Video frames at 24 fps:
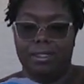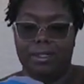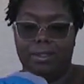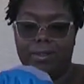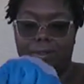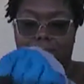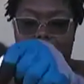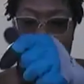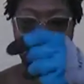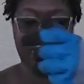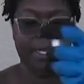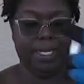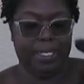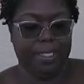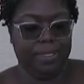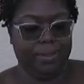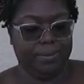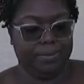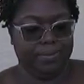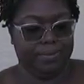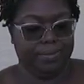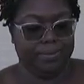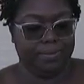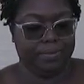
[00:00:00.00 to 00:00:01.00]
All right,
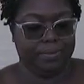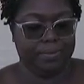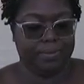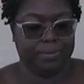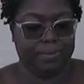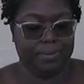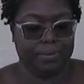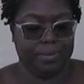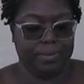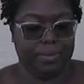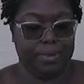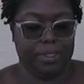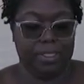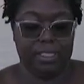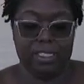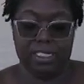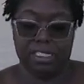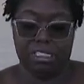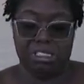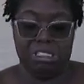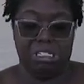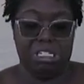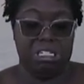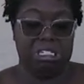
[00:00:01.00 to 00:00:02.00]

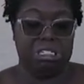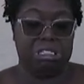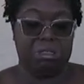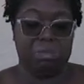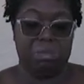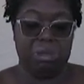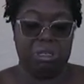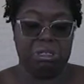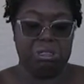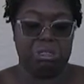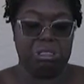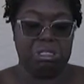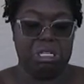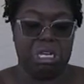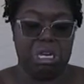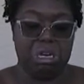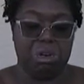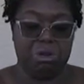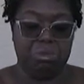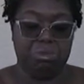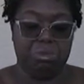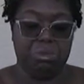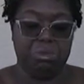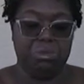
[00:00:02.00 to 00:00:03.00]
this smells
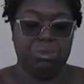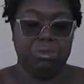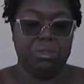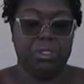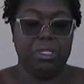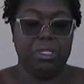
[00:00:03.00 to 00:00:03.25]
terrible.